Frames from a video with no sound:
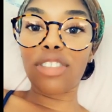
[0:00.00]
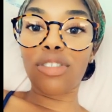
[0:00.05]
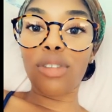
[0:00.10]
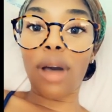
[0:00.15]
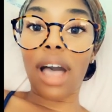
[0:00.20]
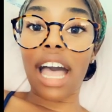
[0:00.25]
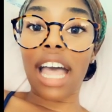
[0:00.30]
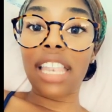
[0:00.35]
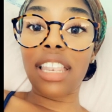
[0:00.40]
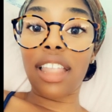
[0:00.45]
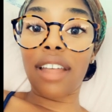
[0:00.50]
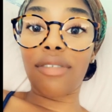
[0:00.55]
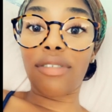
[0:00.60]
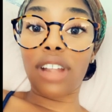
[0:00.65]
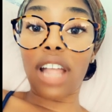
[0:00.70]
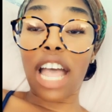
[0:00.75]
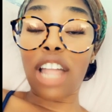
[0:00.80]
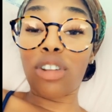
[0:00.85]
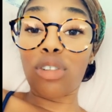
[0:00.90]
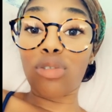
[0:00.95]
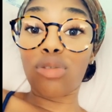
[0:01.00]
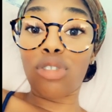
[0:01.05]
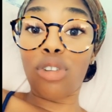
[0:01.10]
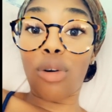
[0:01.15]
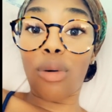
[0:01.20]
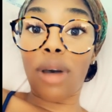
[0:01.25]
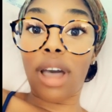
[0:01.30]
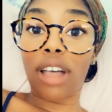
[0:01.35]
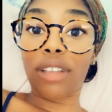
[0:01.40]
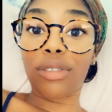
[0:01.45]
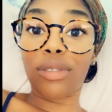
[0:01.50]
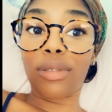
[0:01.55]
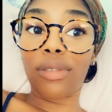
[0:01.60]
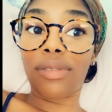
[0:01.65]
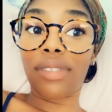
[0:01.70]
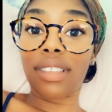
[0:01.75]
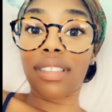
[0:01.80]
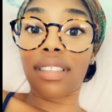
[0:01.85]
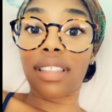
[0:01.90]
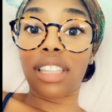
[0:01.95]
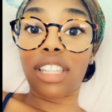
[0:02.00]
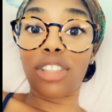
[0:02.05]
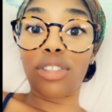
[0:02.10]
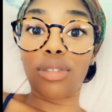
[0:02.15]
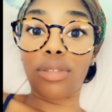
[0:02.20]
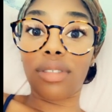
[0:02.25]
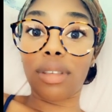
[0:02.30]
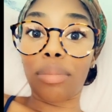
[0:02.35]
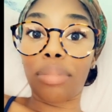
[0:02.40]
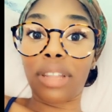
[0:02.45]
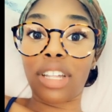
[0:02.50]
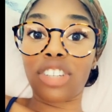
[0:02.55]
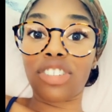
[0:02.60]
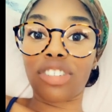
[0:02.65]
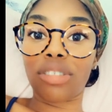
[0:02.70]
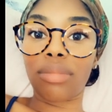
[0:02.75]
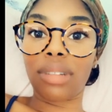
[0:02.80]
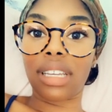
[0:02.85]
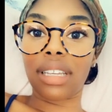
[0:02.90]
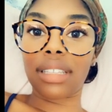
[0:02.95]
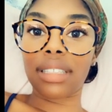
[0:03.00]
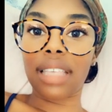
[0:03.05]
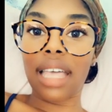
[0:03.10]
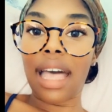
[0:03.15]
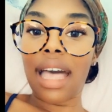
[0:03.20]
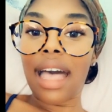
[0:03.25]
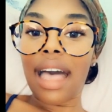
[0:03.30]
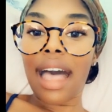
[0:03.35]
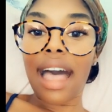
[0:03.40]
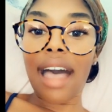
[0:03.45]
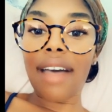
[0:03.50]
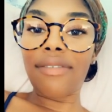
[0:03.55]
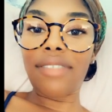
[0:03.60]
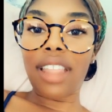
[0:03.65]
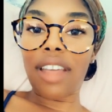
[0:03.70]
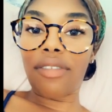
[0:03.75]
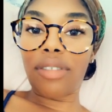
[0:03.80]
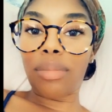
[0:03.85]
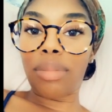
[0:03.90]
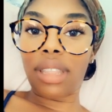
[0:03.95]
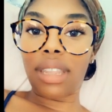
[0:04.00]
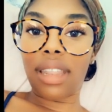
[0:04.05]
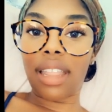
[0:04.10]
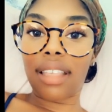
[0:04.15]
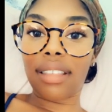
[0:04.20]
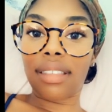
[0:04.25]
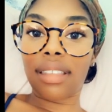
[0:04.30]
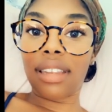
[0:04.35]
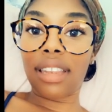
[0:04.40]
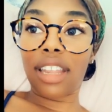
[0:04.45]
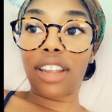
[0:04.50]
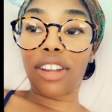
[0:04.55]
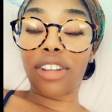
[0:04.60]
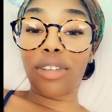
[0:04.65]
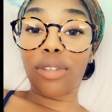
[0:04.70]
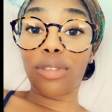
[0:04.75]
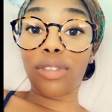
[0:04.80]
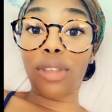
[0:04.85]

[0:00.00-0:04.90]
So I don't know how to physically use a plunger because I've never been in that scenario.